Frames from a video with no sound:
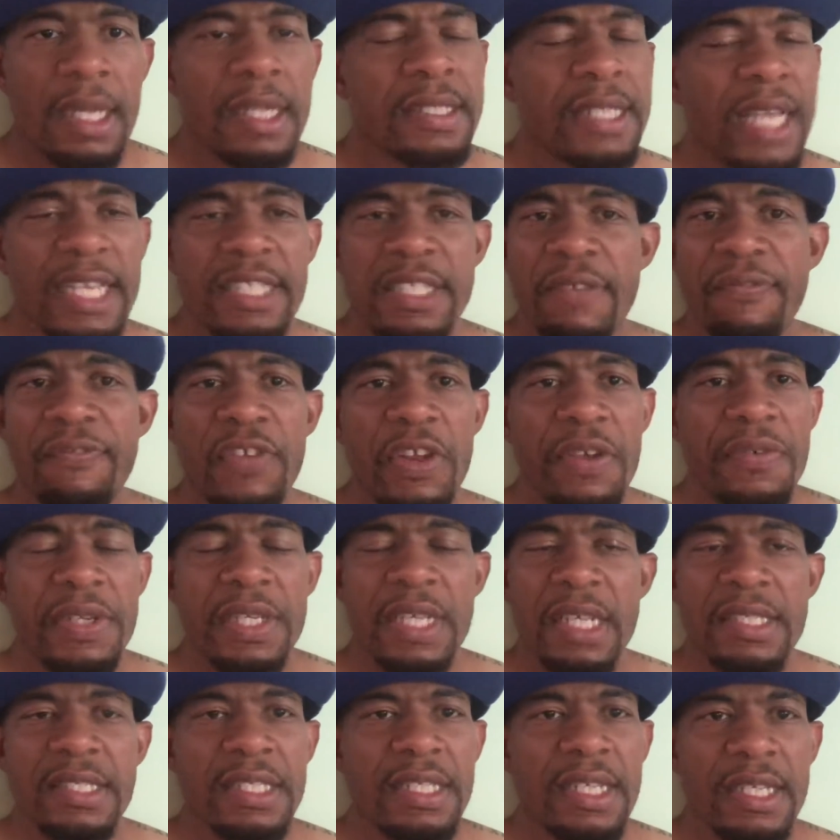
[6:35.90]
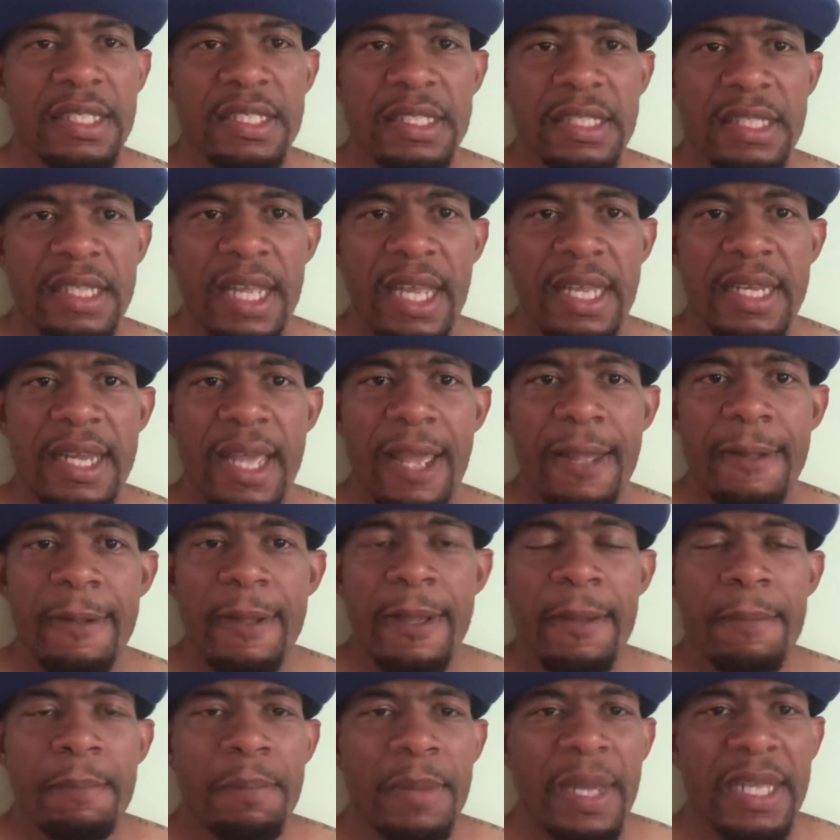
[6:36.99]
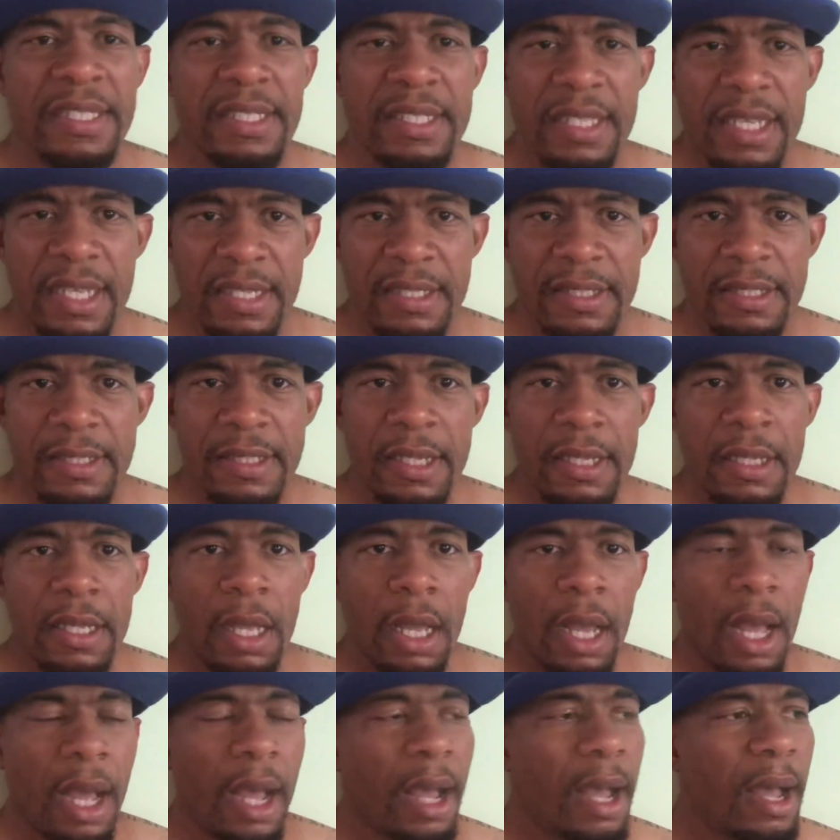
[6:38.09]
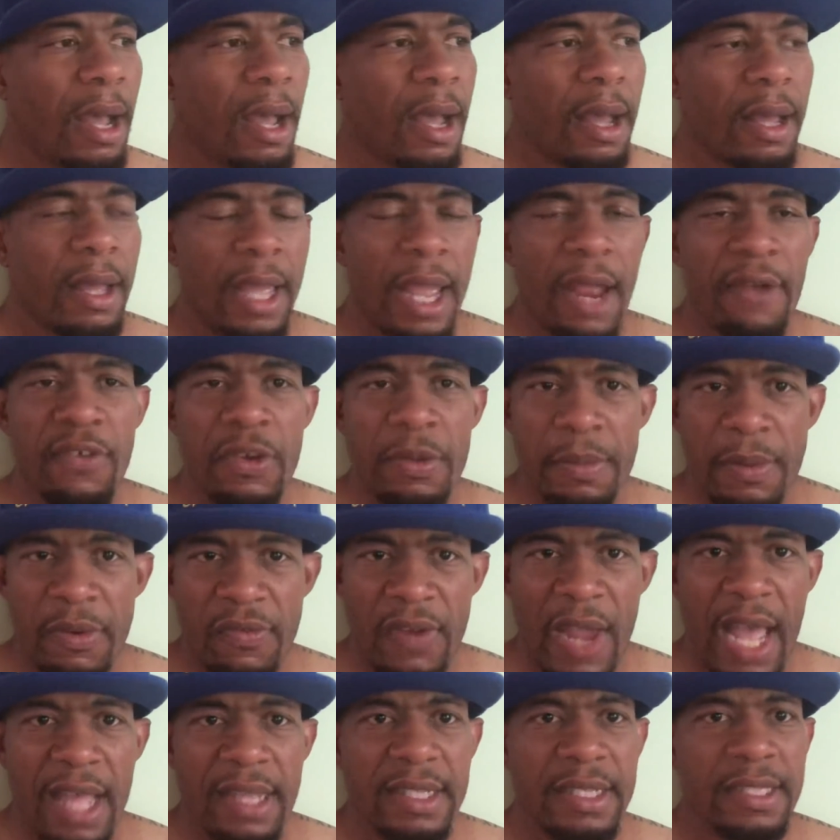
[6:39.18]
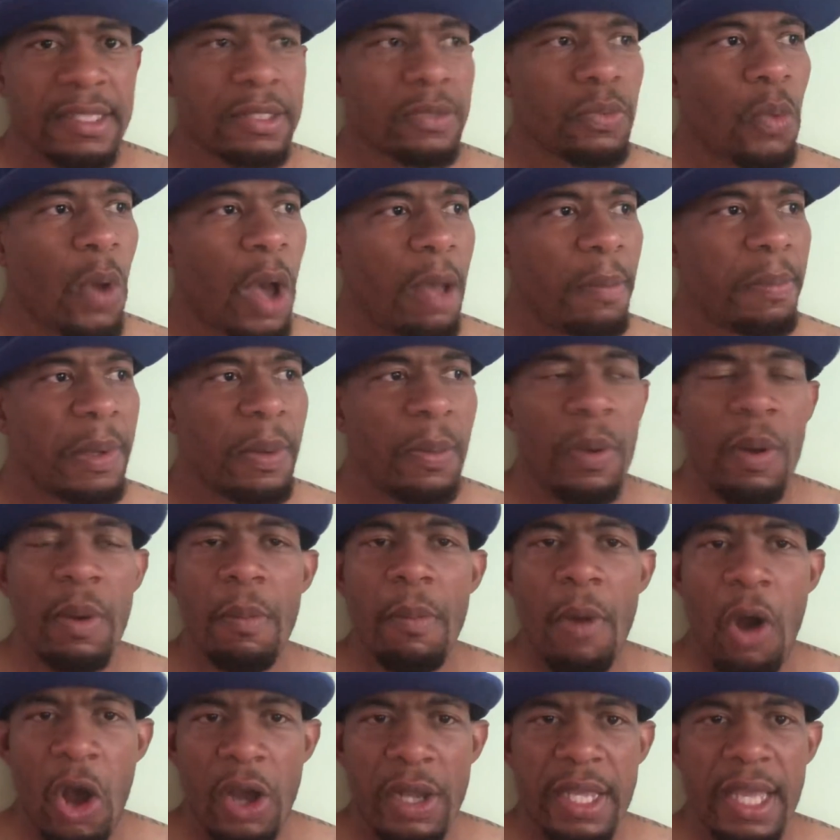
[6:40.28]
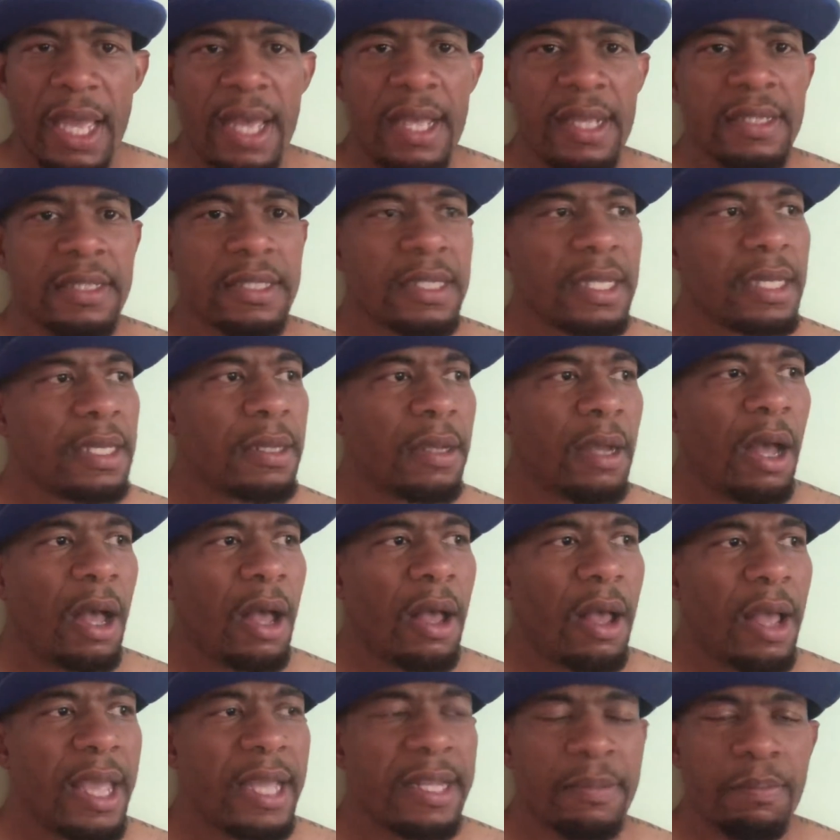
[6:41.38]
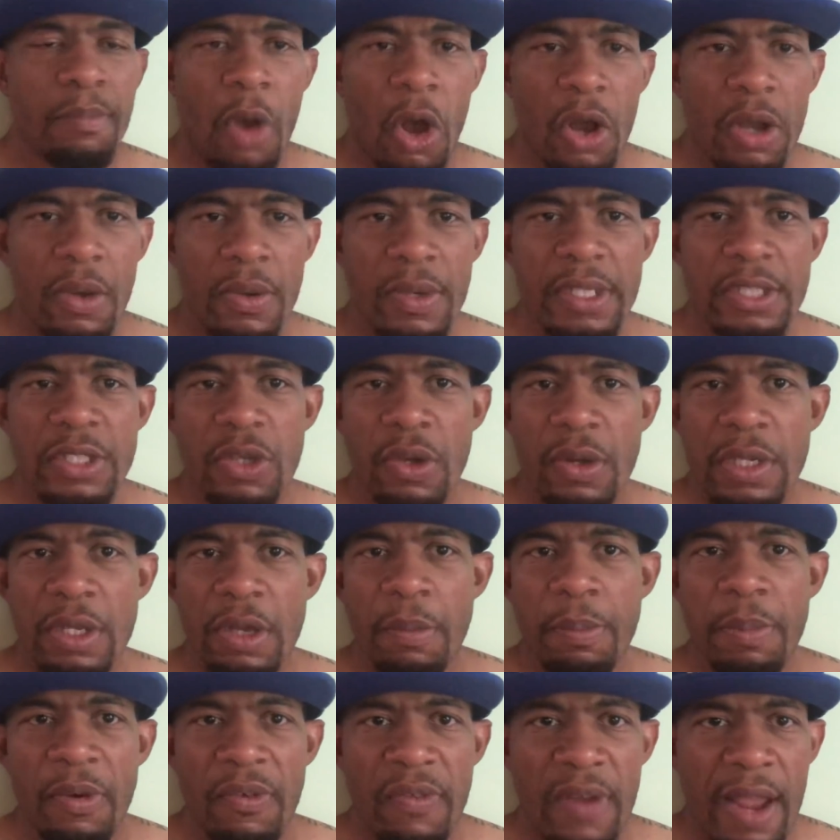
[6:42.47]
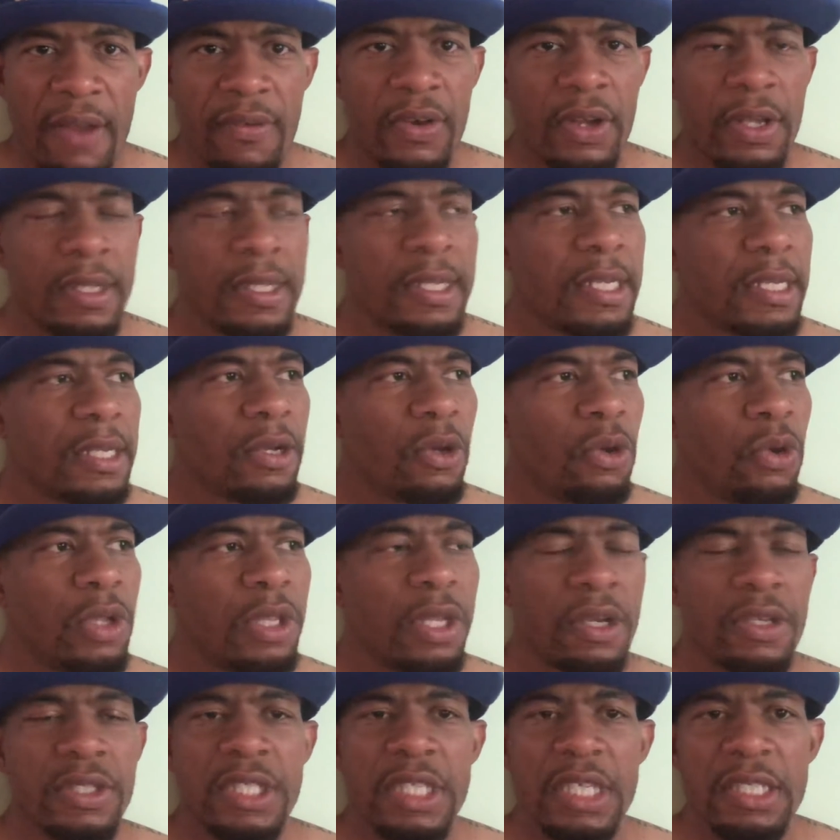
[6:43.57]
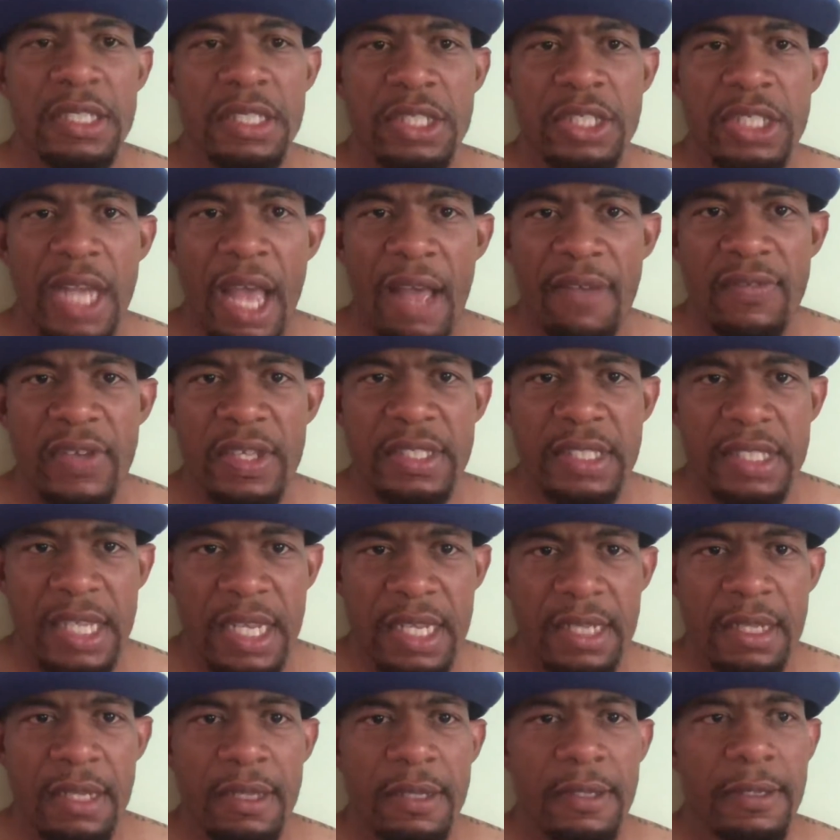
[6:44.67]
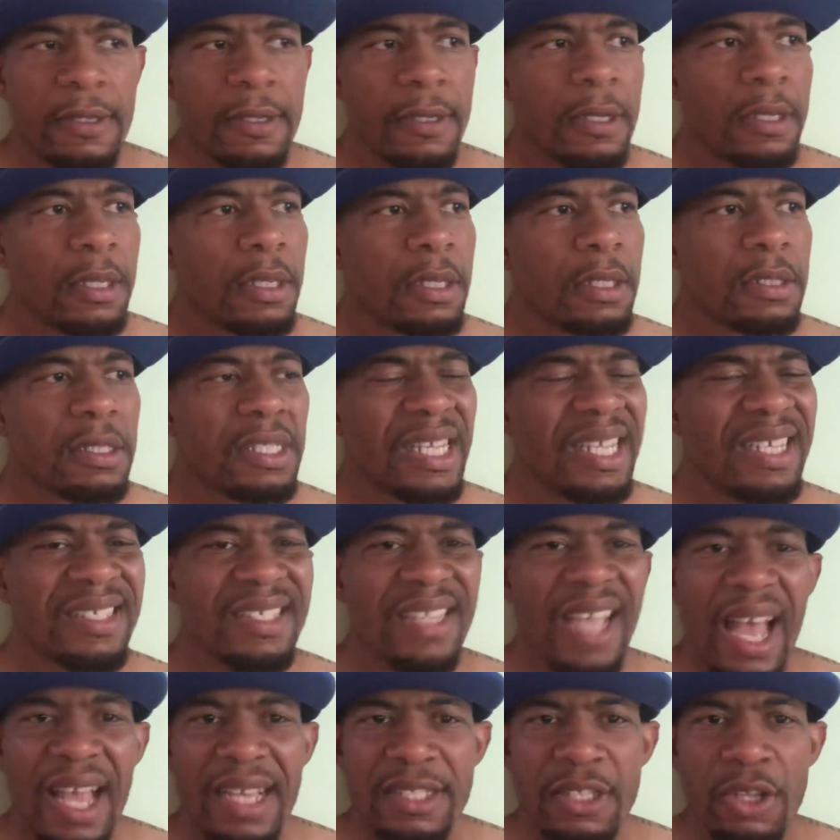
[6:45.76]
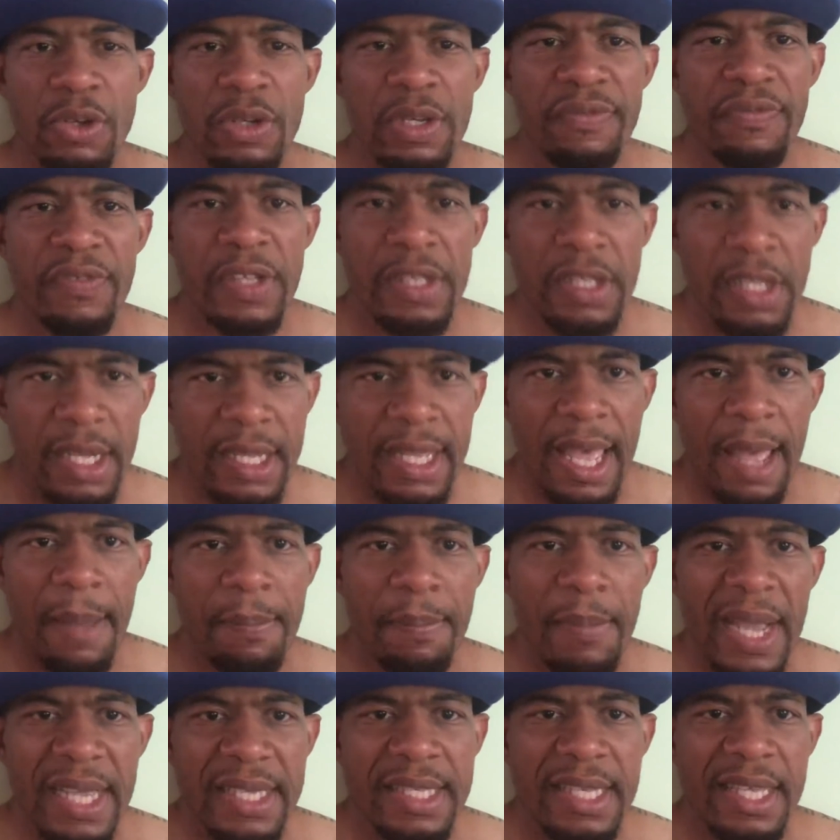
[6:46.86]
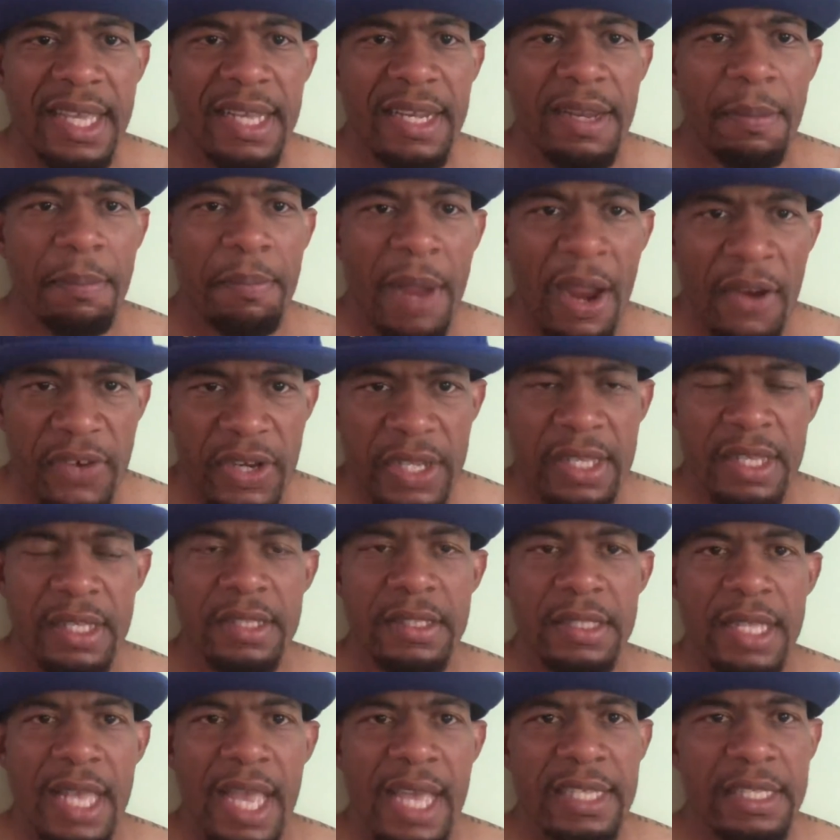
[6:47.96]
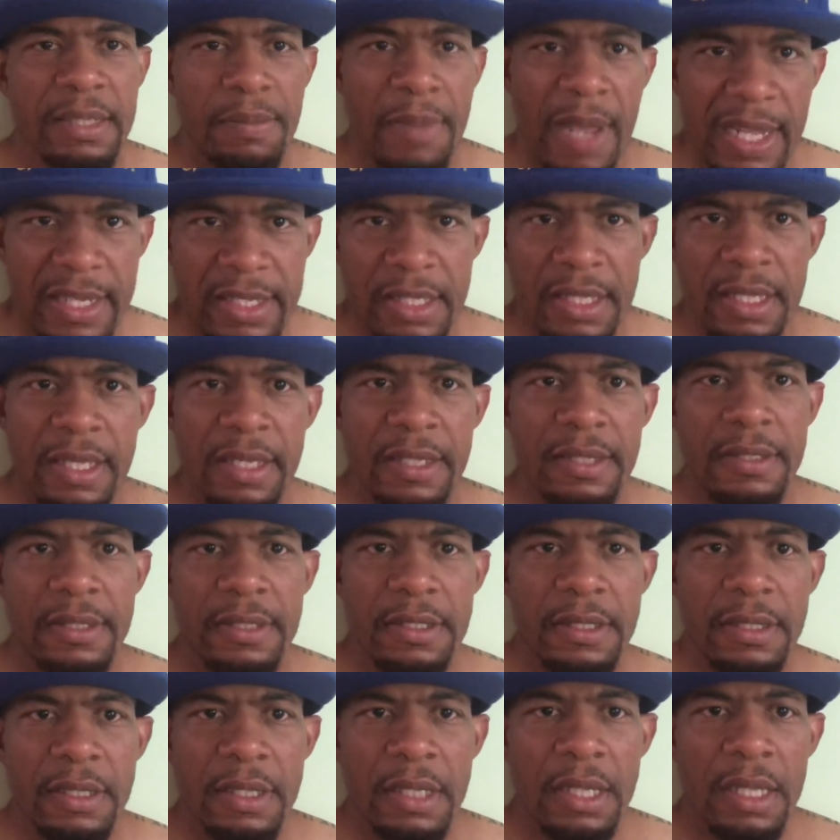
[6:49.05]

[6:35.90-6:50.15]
Tyson Fury doesn't understand that Mexicans, Eric Morales, Juan Manuel Marquez, Marco Antonio Barrera, Julio Cesar Chavez Sr. These guys don't even look at Mexican Americans as Mexicans.